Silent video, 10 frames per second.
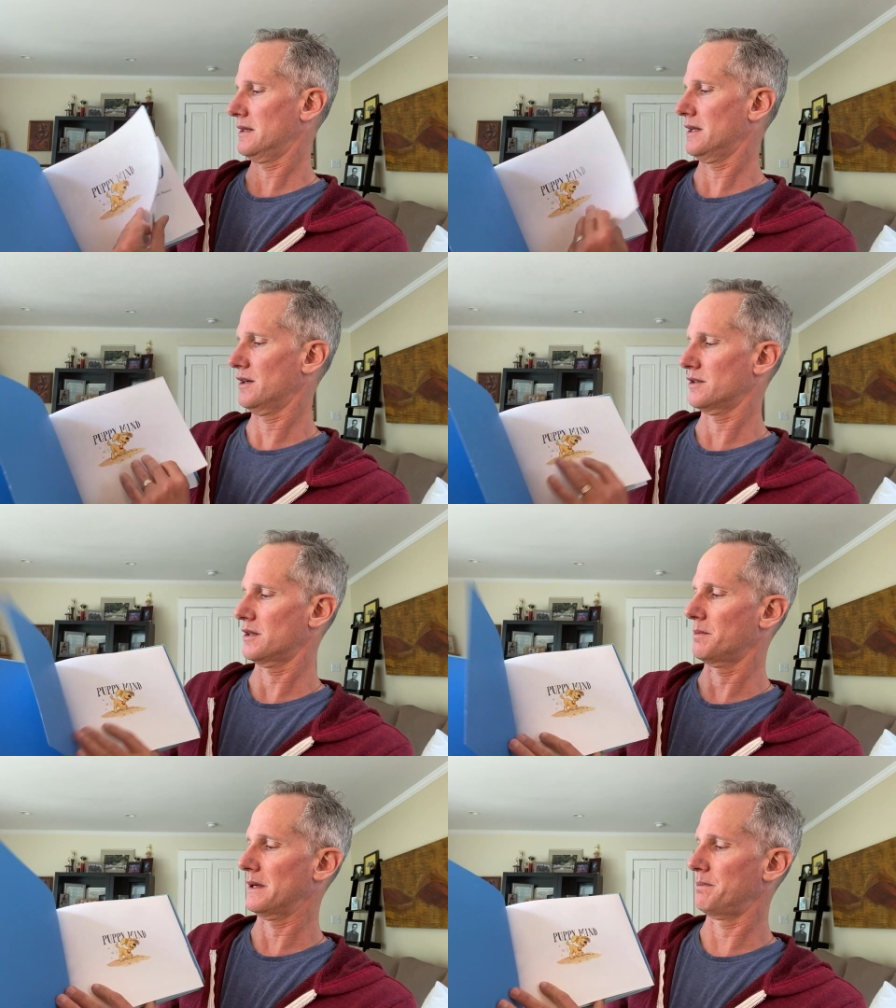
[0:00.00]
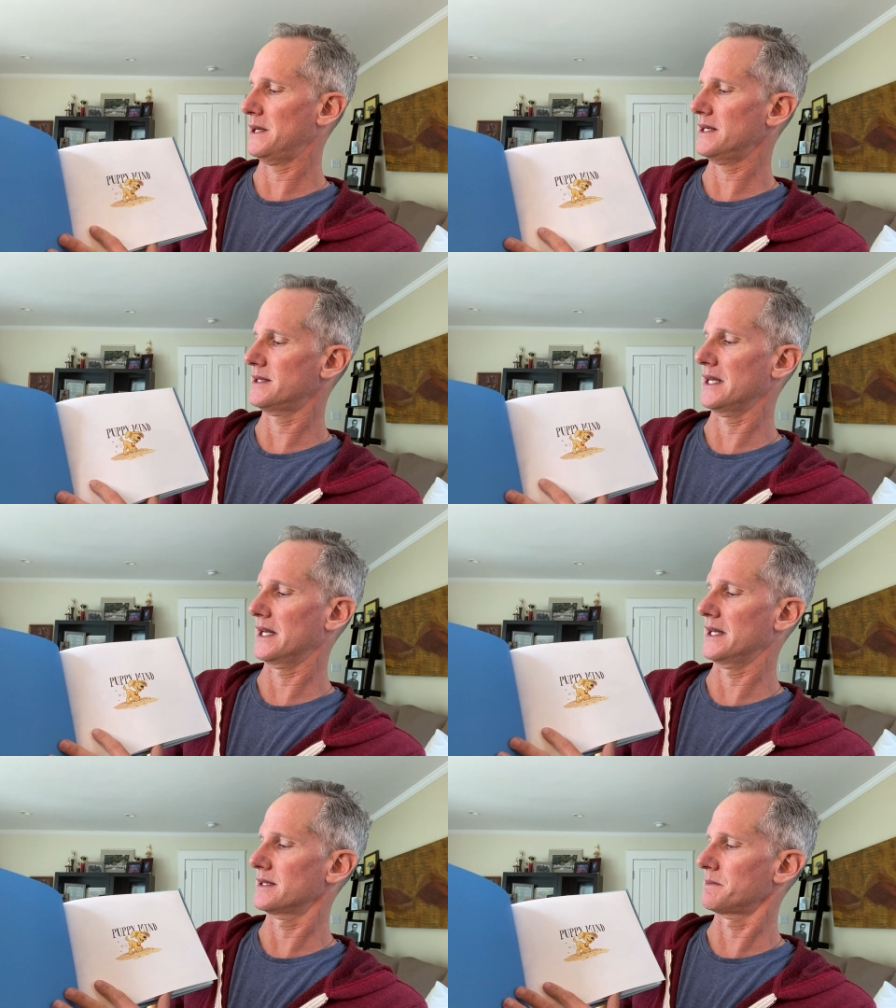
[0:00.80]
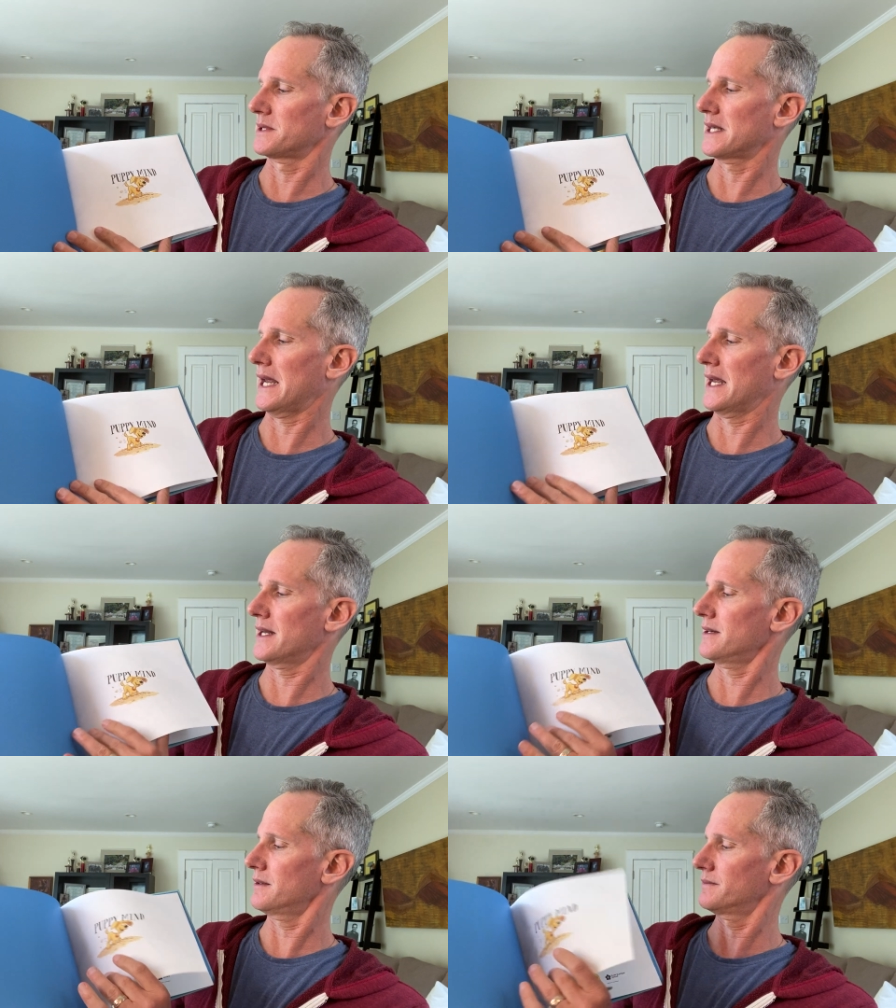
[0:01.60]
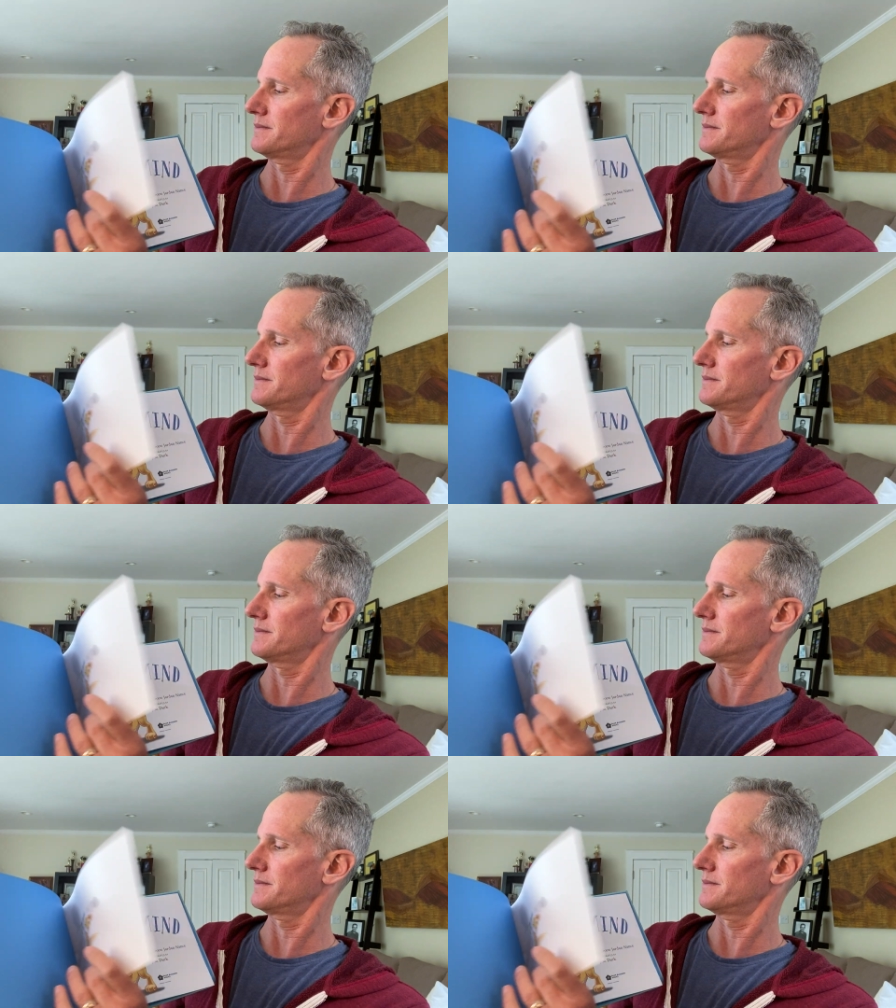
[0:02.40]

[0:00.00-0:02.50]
There's the puppy digging in some sand.